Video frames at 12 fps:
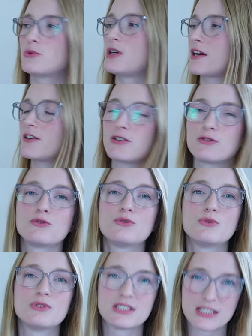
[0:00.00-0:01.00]
we are going to
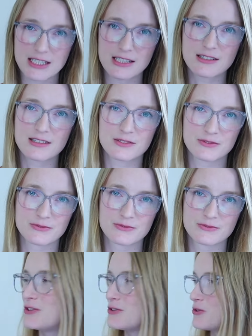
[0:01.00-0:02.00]
use il.
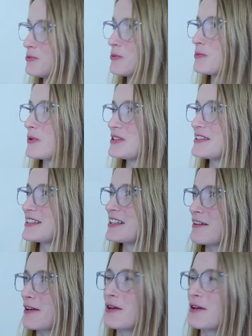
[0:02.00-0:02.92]
Two more words.